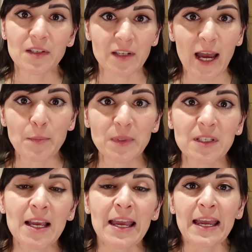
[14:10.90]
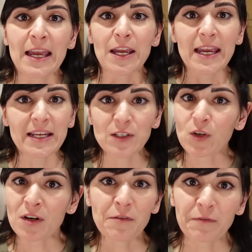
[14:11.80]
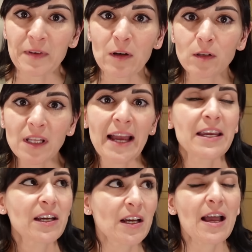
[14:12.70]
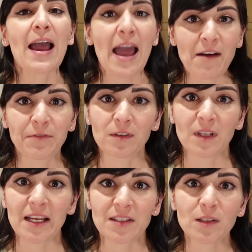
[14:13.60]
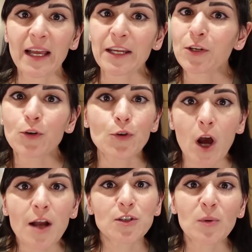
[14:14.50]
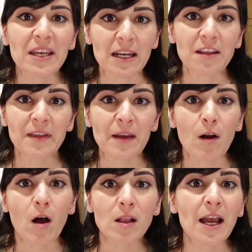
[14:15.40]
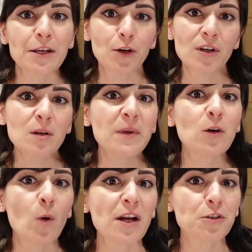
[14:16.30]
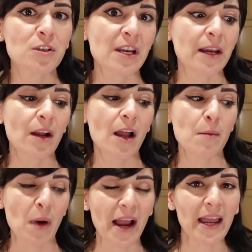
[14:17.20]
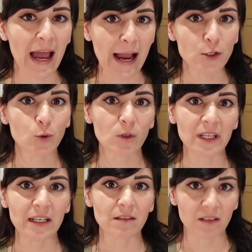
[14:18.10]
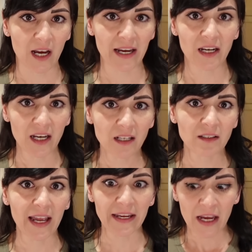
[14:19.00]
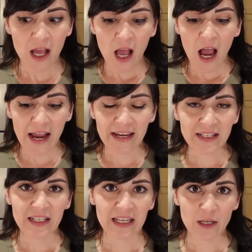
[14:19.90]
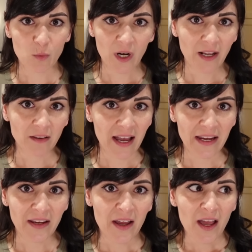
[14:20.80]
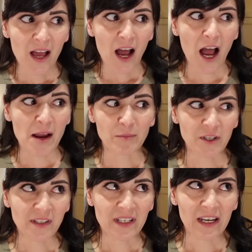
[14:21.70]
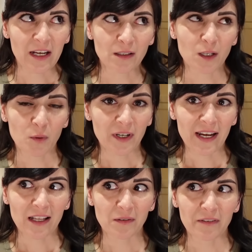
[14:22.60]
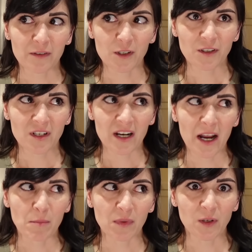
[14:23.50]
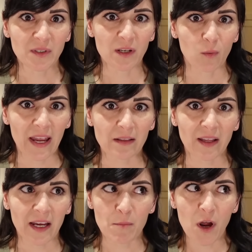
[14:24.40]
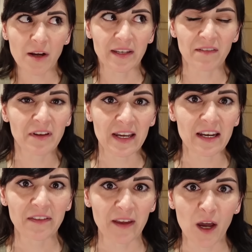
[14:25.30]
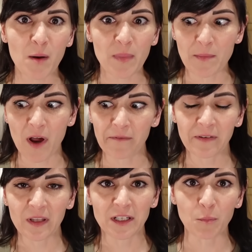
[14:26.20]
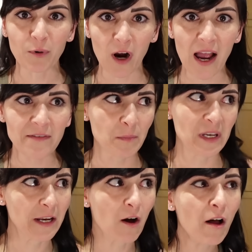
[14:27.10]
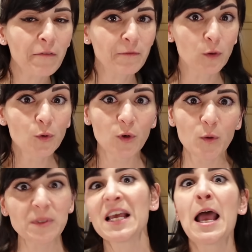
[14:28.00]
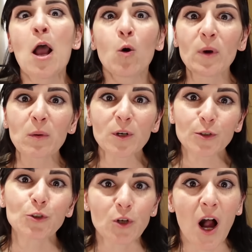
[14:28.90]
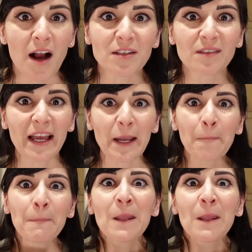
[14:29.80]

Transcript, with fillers: steps, it's gonna feel like effortless. Like you're not doing anything at all and you're gonna be questioning, am I actually dieting? Like I get to eat what I like. I'm just eating a lower calorie version and I'm losing weight. Like I'm not giving anything up. I'm not feeling deprived. I'm eating all food groups. We were shocked. Like